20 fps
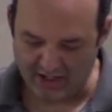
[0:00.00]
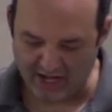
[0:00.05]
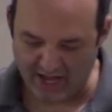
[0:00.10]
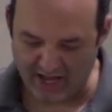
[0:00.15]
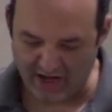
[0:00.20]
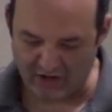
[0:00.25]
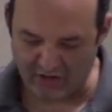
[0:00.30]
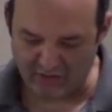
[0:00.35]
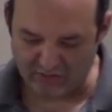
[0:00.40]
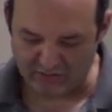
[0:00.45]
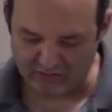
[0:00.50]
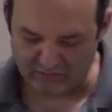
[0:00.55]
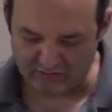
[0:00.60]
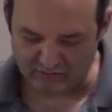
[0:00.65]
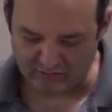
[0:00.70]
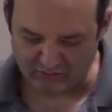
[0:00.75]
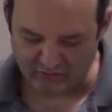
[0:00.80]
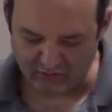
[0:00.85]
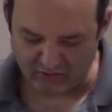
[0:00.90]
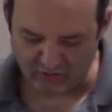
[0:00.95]
Now,
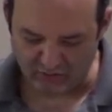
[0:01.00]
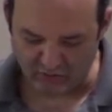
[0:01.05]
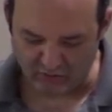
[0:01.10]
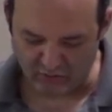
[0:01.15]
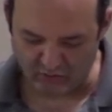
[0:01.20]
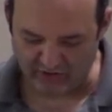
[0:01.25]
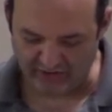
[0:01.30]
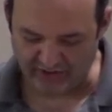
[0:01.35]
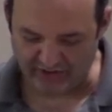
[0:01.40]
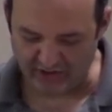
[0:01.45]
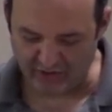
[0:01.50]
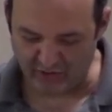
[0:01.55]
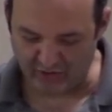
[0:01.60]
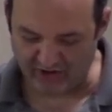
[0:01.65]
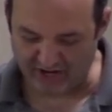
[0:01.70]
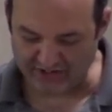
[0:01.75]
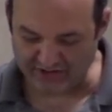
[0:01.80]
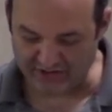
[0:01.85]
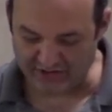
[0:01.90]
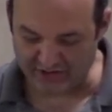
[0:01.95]
when the
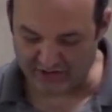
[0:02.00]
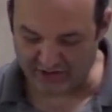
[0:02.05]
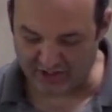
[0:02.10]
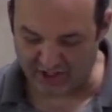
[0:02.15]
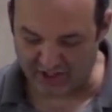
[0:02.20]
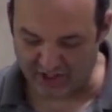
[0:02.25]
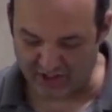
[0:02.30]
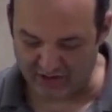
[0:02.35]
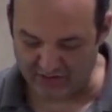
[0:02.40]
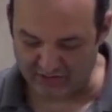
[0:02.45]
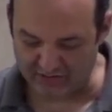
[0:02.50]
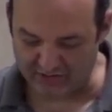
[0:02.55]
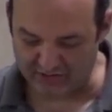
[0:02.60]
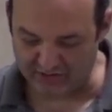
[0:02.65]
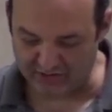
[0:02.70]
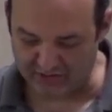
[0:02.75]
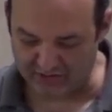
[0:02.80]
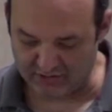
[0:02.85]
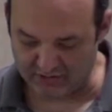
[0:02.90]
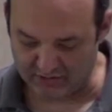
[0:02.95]
arrest
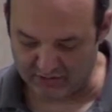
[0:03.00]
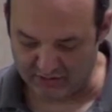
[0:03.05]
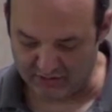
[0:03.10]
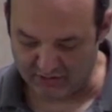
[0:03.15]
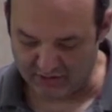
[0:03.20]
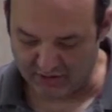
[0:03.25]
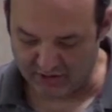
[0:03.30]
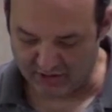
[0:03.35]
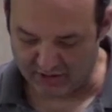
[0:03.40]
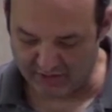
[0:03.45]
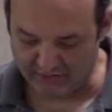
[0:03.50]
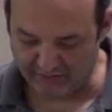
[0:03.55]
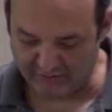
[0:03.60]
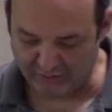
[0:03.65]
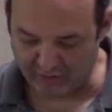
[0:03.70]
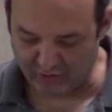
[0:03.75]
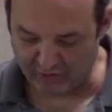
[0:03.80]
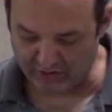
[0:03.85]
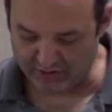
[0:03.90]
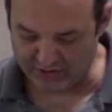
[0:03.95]
comes, in
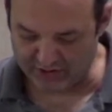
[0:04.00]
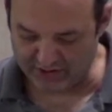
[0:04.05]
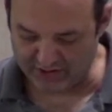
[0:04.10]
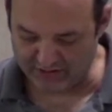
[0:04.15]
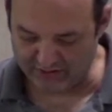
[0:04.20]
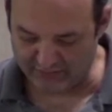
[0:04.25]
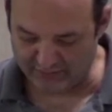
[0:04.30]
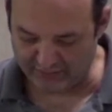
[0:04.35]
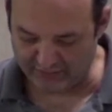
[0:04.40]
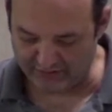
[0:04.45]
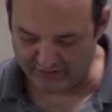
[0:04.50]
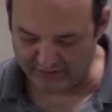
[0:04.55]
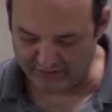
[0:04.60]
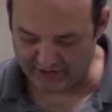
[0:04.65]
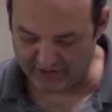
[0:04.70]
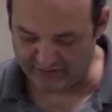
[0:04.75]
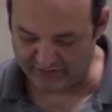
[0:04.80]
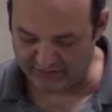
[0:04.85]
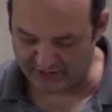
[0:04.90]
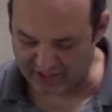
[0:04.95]
14,
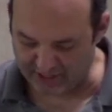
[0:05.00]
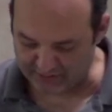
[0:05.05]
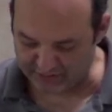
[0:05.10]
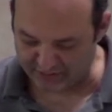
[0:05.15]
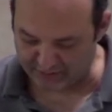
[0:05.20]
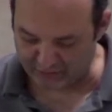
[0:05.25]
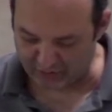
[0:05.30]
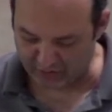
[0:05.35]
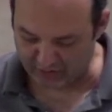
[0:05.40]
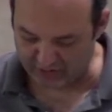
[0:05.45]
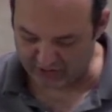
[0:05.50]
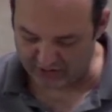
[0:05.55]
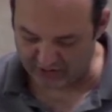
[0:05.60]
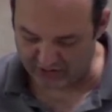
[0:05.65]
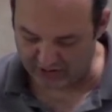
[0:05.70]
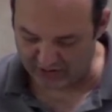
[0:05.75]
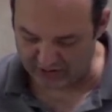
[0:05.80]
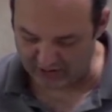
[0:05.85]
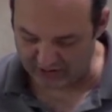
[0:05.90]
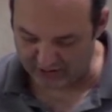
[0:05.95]
chapter
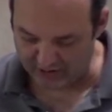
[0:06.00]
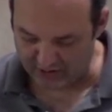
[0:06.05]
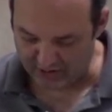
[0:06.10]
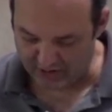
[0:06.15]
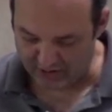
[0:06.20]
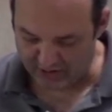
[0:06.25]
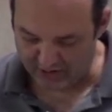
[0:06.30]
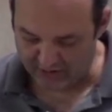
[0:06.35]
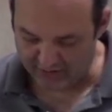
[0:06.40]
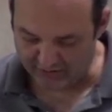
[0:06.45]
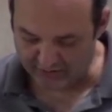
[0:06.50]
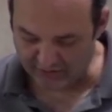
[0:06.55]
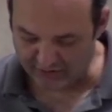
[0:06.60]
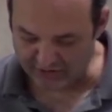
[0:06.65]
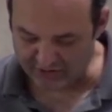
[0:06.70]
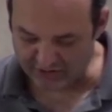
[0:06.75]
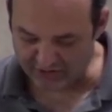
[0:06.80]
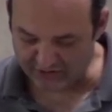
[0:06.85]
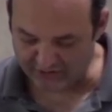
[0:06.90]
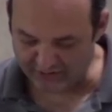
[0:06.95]
14,
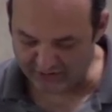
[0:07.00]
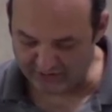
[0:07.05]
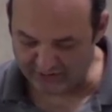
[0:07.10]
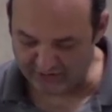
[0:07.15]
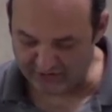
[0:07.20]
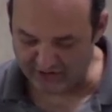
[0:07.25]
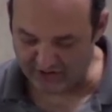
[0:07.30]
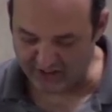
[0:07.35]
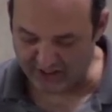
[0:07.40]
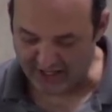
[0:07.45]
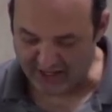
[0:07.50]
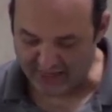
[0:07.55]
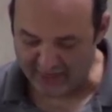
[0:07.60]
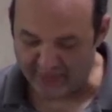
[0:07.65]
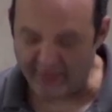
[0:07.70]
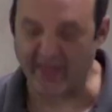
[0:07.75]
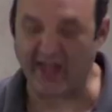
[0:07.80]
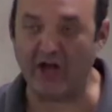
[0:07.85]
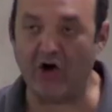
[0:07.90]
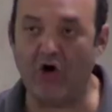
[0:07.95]
verse 50,
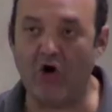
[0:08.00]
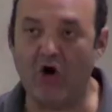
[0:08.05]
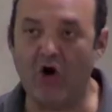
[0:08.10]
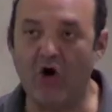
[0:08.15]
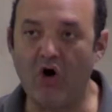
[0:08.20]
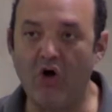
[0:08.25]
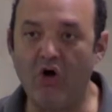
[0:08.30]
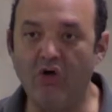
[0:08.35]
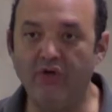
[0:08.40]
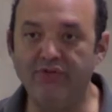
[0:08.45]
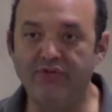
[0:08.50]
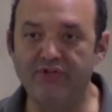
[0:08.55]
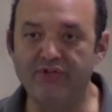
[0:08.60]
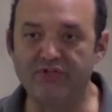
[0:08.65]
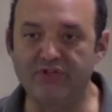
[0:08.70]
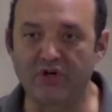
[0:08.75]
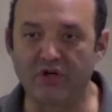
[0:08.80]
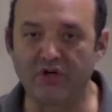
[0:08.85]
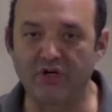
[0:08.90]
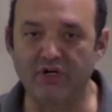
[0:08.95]
they all
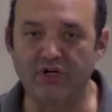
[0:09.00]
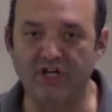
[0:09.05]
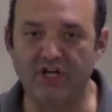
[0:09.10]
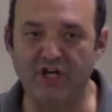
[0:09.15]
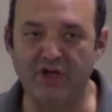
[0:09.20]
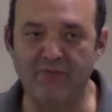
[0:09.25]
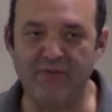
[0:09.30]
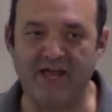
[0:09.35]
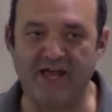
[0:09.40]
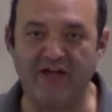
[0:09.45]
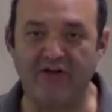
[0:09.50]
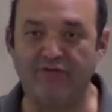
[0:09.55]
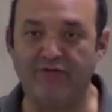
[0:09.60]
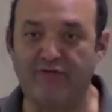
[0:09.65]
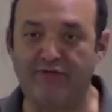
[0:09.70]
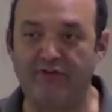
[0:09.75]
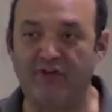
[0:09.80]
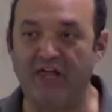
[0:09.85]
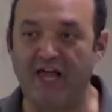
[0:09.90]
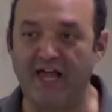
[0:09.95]
deserted him and
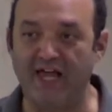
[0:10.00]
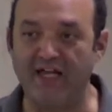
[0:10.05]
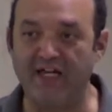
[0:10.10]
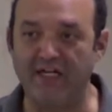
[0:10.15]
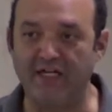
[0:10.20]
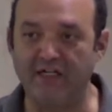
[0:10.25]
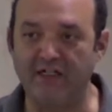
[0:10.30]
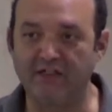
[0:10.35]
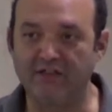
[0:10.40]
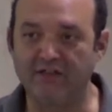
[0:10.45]
fled.